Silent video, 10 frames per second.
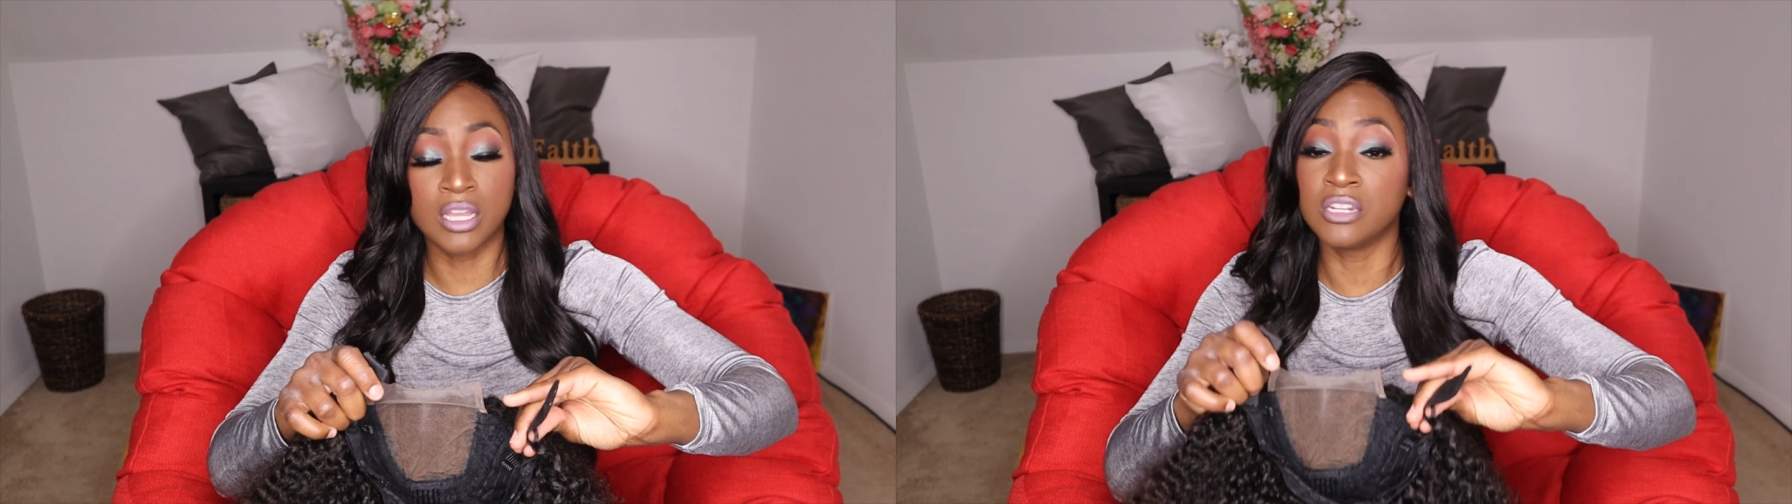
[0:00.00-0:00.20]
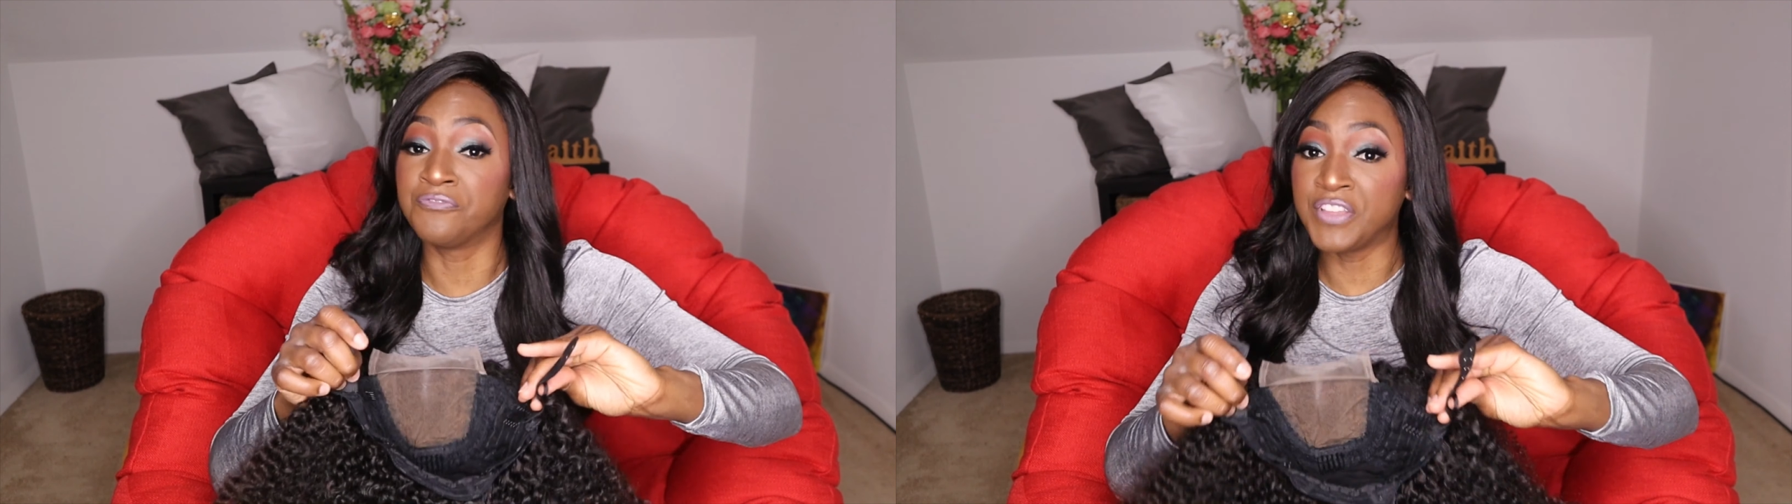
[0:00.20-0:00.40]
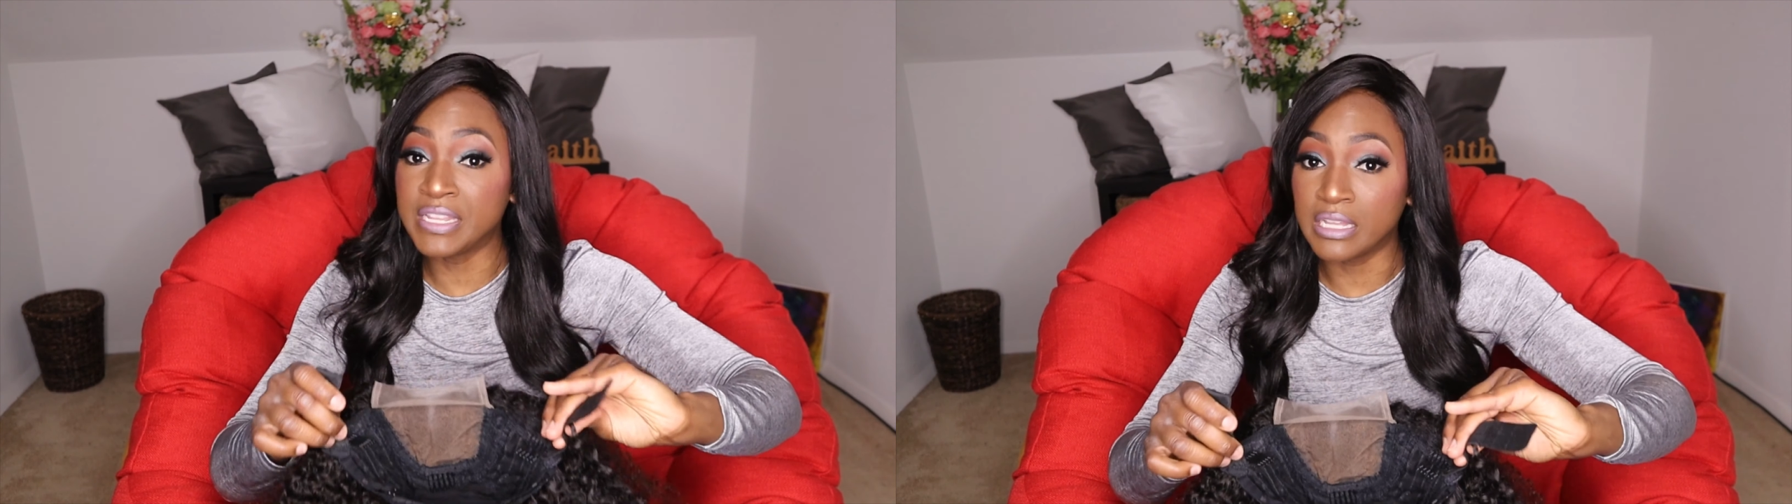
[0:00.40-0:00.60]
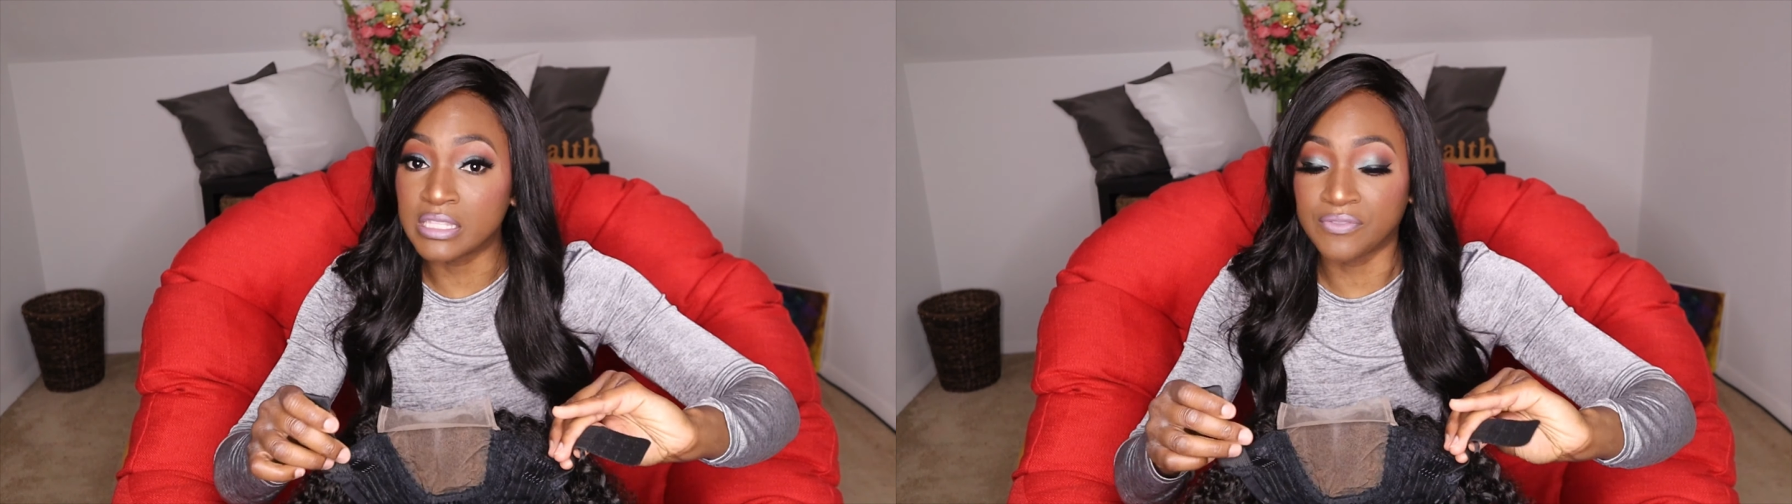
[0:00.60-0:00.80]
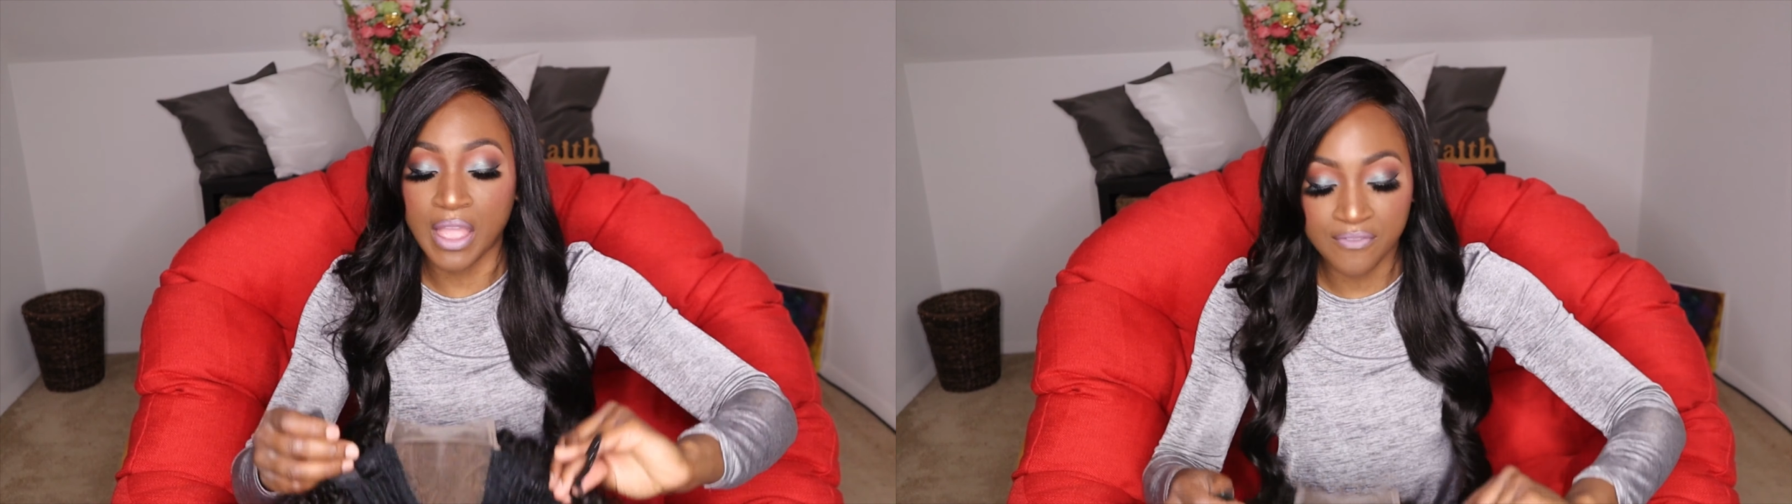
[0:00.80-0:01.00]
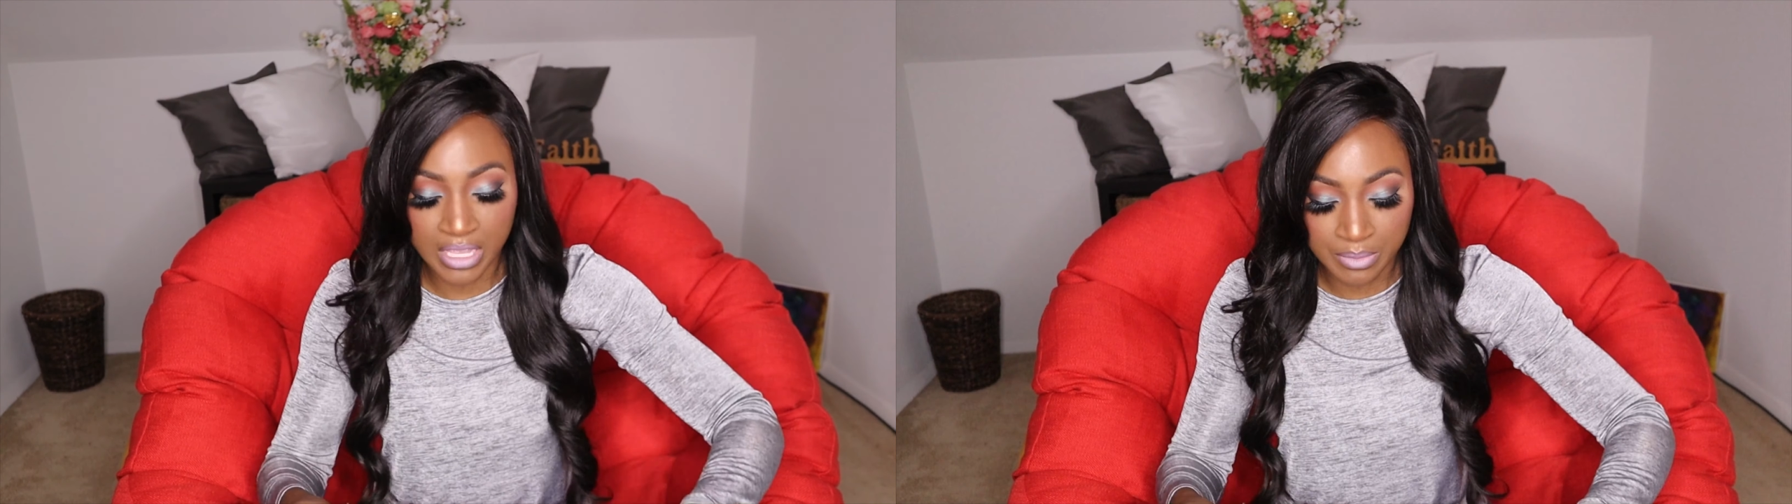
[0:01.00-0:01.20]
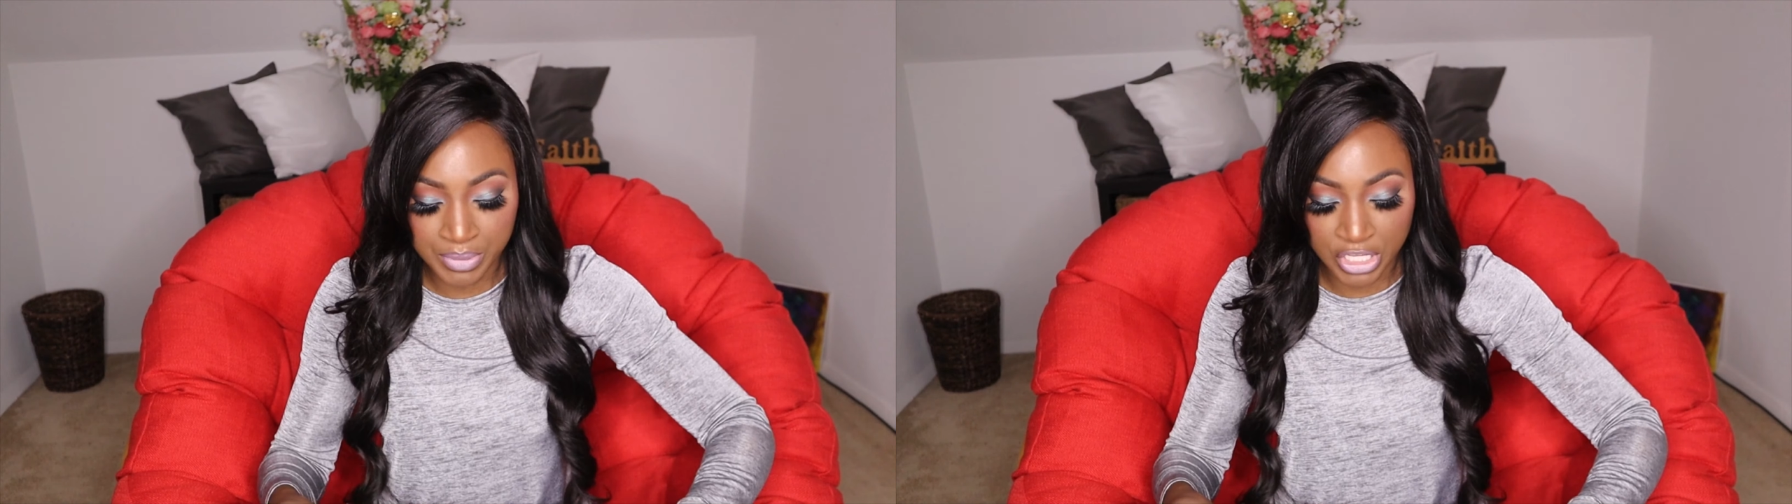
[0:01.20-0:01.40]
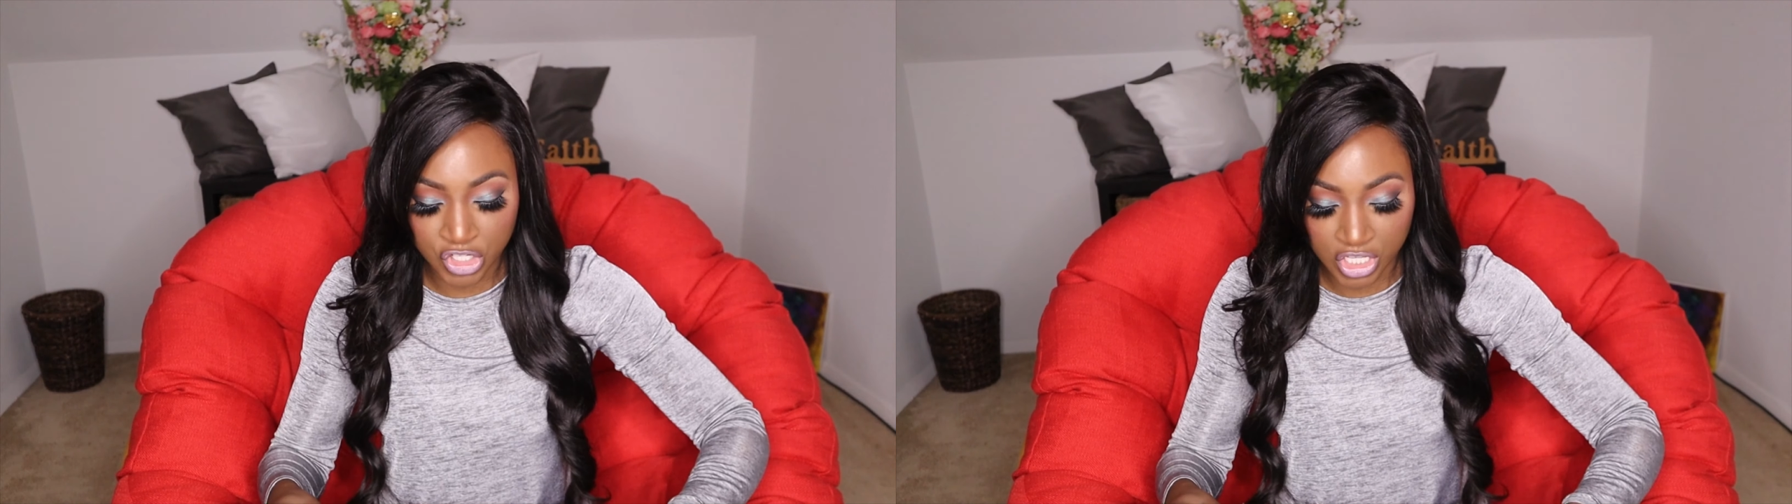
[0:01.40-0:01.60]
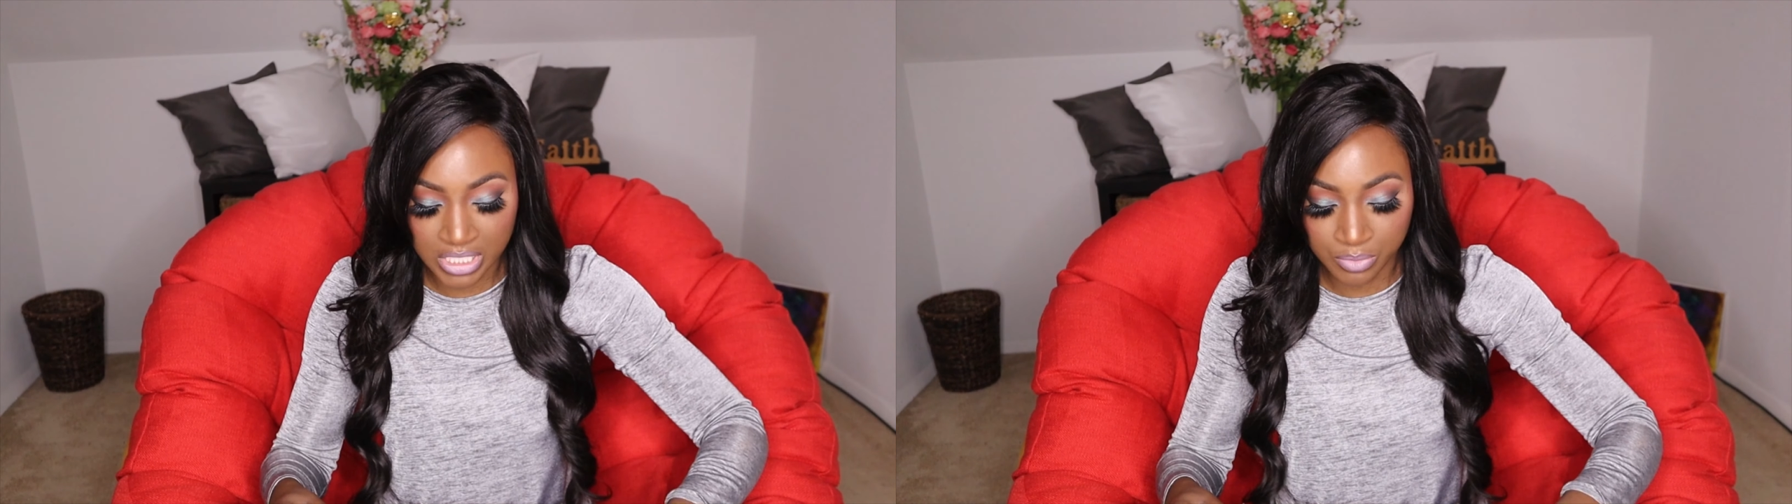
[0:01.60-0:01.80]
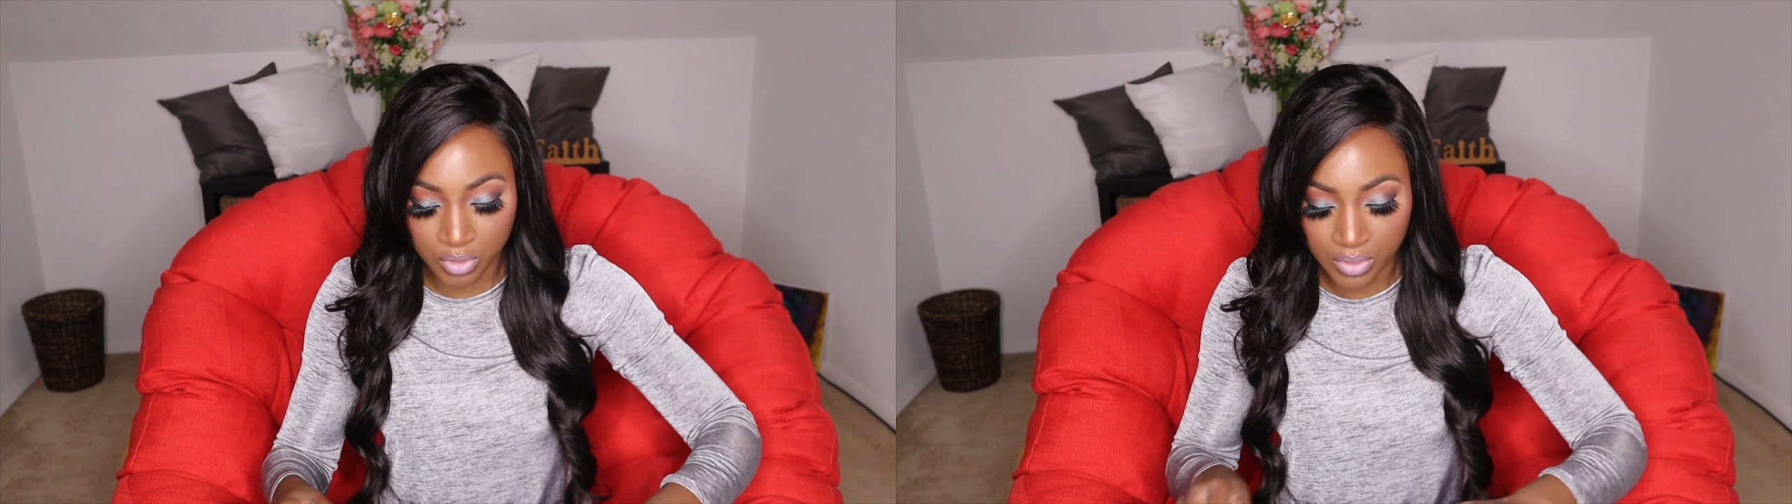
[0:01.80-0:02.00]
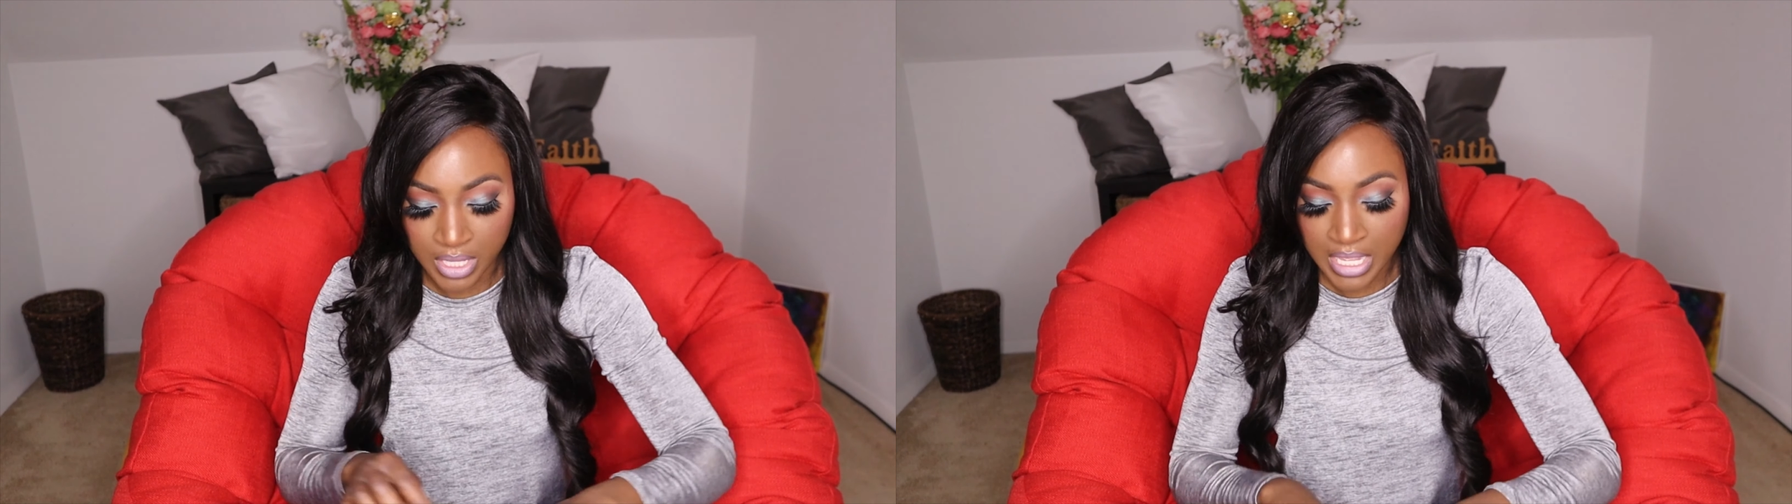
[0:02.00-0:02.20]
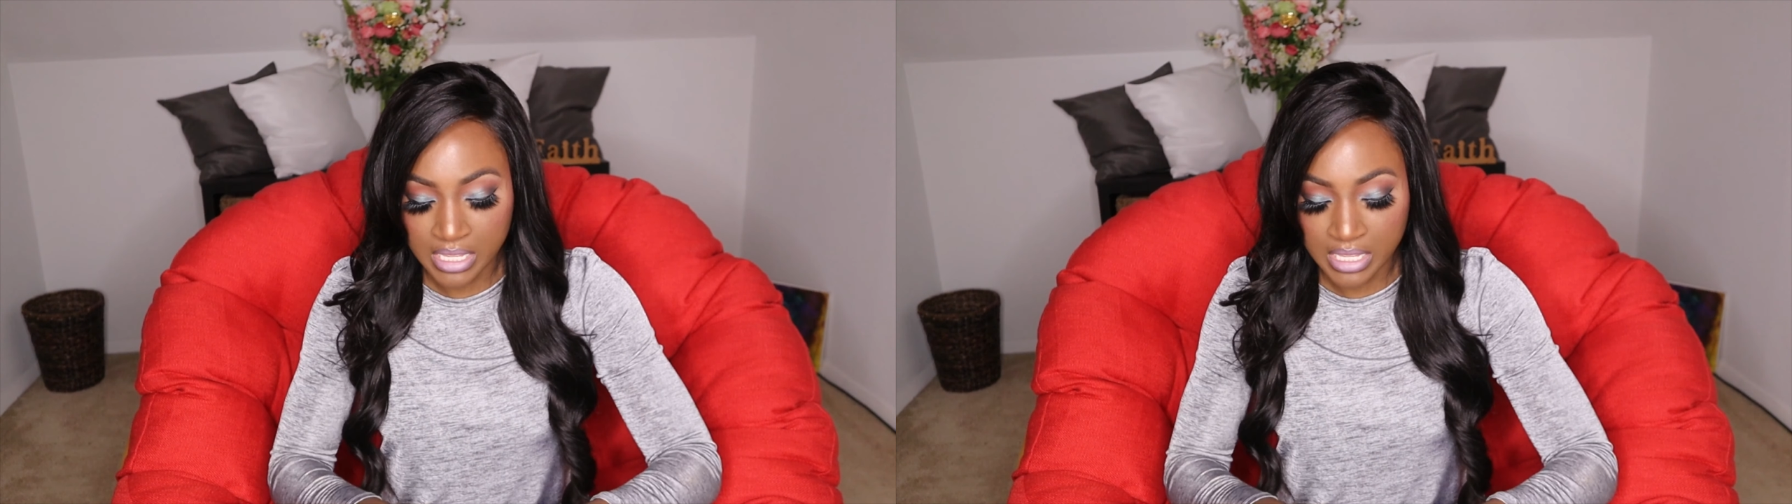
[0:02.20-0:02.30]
convenience of having it be adjustable,